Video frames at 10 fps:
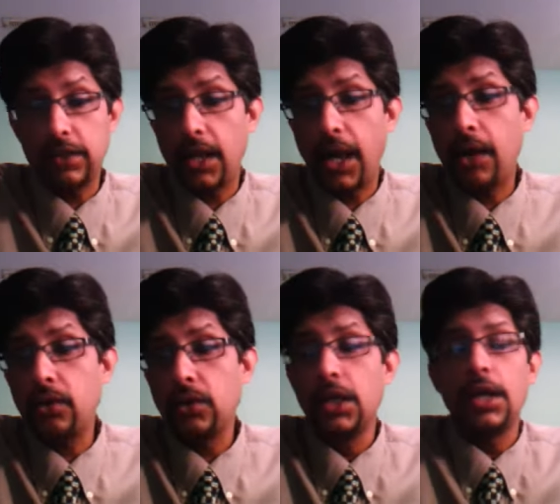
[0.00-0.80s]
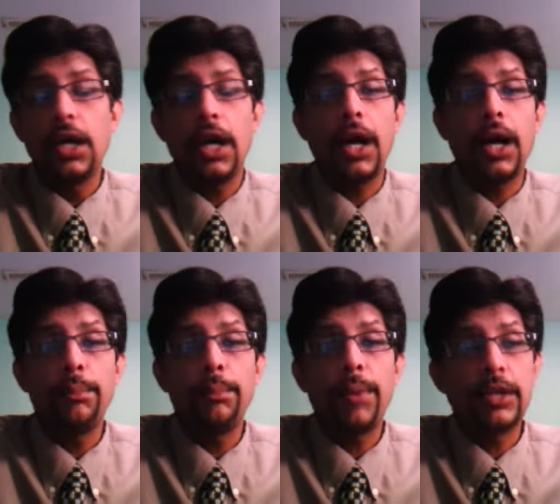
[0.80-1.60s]
now, uh,
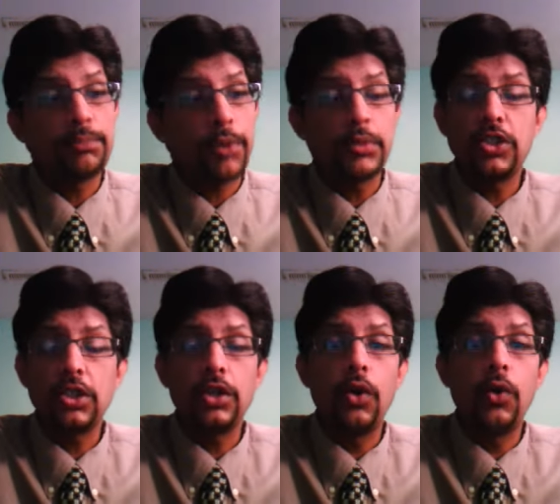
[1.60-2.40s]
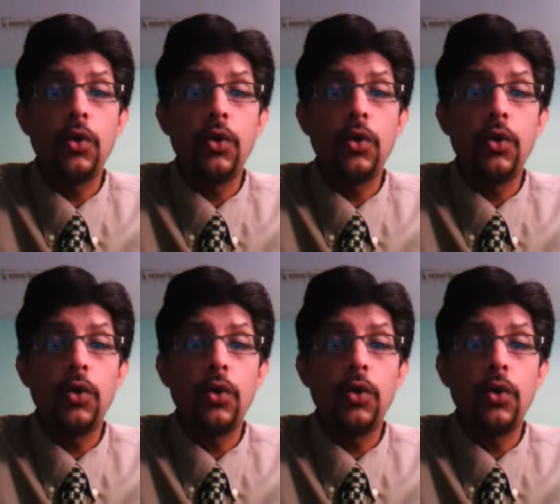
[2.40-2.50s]
but promising you